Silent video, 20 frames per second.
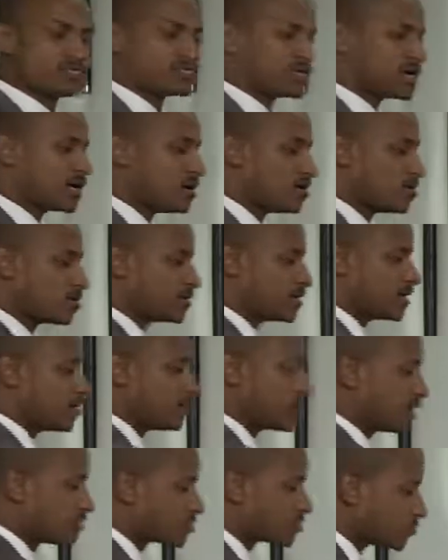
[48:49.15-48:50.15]
along the
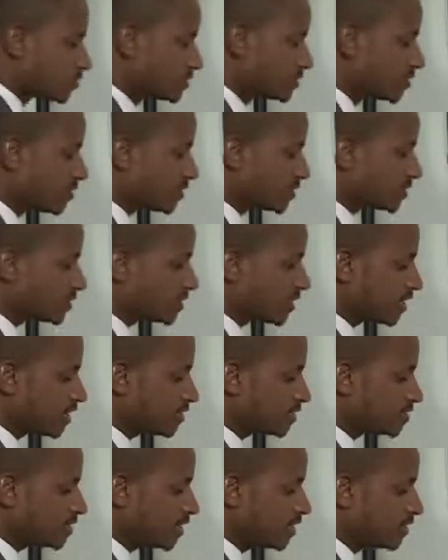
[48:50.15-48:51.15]
longest continuous
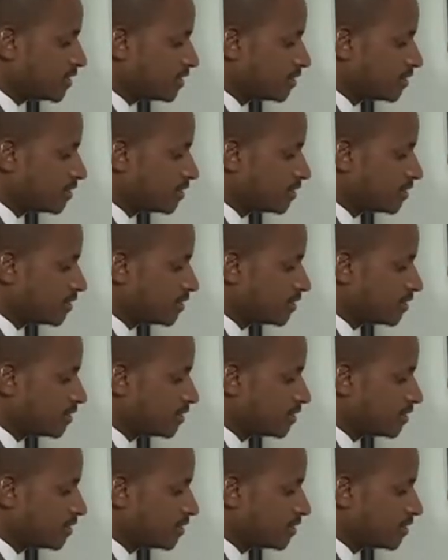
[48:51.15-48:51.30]
chain